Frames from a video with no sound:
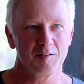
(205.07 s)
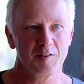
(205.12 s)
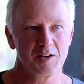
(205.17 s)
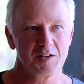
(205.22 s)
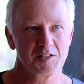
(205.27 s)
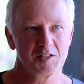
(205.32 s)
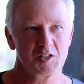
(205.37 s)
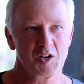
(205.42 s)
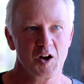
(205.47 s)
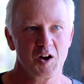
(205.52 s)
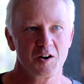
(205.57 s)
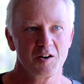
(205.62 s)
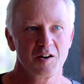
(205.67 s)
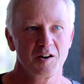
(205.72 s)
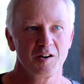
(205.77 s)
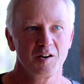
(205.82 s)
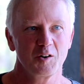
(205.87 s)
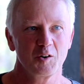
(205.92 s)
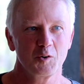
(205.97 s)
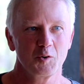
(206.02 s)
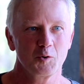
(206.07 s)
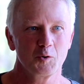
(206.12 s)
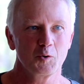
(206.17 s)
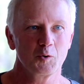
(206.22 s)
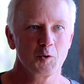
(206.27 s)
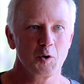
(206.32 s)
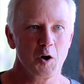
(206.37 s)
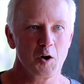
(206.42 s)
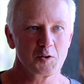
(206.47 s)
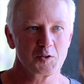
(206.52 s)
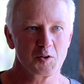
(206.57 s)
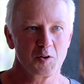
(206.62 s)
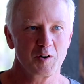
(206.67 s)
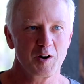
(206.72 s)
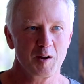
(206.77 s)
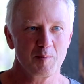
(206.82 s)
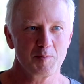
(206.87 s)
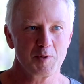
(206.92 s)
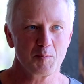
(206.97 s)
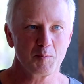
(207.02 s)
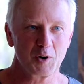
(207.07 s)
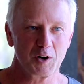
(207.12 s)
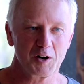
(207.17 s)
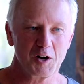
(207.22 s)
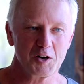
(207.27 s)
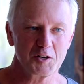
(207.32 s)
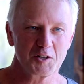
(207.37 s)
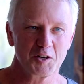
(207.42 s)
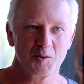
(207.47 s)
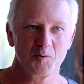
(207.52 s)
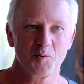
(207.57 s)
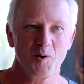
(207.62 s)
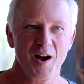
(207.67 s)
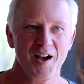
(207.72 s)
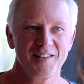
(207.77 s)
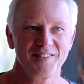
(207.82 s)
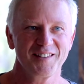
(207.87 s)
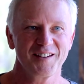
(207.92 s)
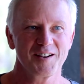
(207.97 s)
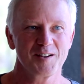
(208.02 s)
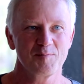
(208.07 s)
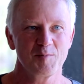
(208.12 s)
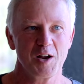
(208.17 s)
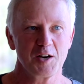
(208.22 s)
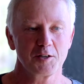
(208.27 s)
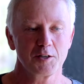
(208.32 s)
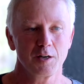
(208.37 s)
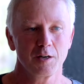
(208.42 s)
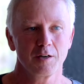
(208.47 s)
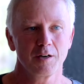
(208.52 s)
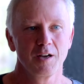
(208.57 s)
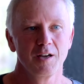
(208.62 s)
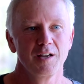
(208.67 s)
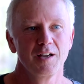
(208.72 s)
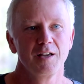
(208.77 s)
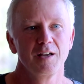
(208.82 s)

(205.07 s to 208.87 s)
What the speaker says: My son, who also named the Percussion wine that I mentioned,